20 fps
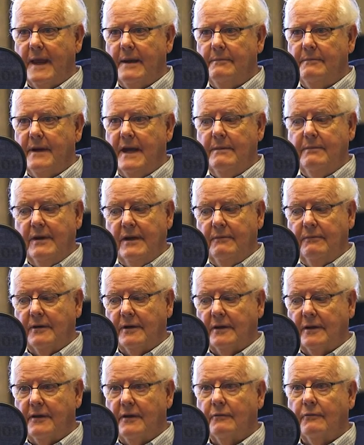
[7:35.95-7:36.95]
maybe
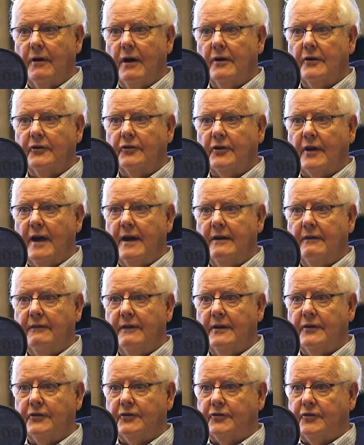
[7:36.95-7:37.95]
we're on the wrong side of
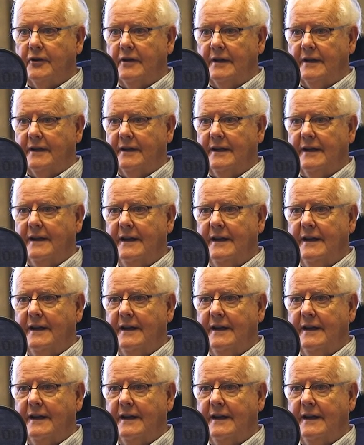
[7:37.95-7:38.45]
history.